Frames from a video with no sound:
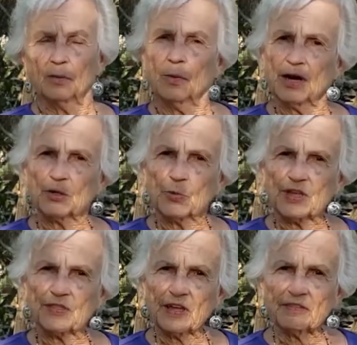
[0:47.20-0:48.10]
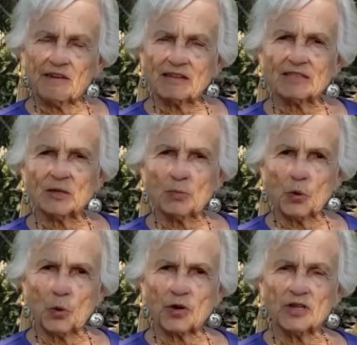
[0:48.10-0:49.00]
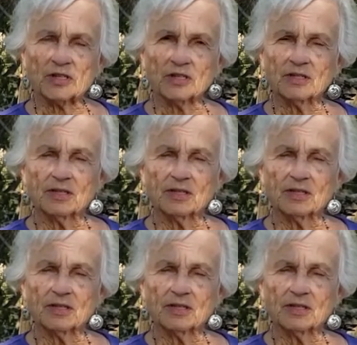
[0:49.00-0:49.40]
Why do we think that's important?